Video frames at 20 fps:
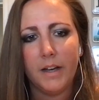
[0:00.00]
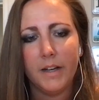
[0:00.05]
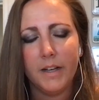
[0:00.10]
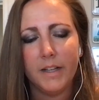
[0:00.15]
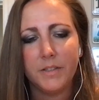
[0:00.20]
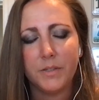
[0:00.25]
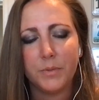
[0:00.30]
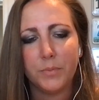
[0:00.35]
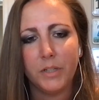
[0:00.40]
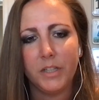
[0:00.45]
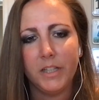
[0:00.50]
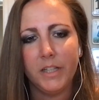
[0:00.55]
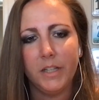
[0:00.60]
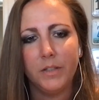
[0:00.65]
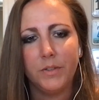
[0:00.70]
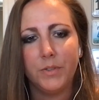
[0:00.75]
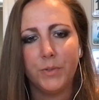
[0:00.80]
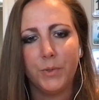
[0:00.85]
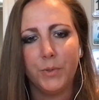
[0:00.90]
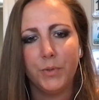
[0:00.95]
It's really a
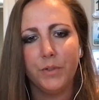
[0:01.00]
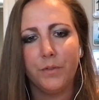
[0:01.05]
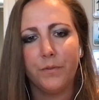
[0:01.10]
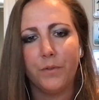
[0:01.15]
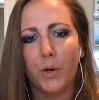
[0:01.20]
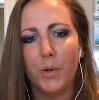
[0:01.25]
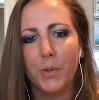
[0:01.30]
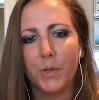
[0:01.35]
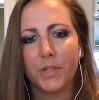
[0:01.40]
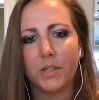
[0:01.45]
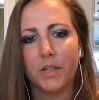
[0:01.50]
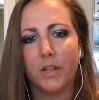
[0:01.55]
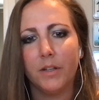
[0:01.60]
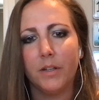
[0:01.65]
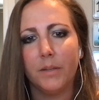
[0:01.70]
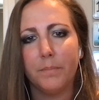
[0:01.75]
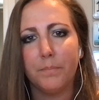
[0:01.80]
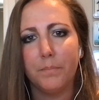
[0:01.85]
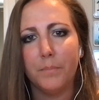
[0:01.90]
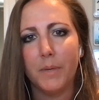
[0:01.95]
tool to focus on
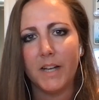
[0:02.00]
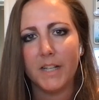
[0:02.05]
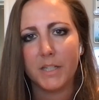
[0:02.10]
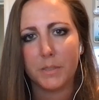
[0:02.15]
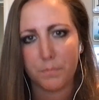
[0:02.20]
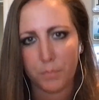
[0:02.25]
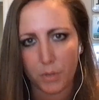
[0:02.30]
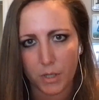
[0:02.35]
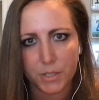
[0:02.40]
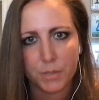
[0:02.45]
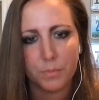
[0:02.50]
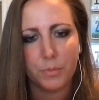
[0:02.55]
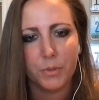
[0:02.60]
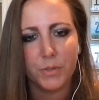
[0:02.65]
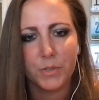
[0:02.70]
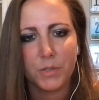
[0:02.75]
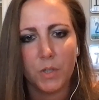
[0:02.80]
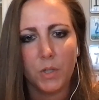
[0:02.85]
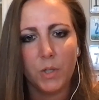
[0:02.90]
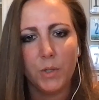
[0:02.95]
the best possible
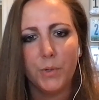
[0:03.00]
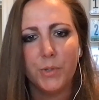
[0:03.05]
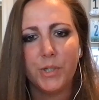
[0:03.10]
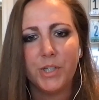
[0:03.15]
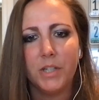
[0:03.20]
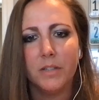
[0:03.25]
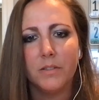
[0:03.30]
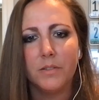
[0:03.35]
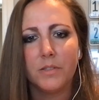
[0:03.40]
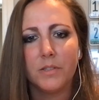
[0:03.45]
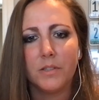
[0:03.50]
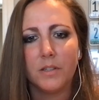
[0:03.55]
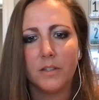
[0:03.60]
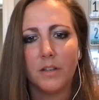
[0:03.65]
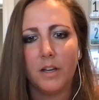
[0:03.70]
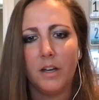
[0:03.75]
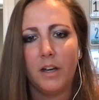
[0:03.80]
solutions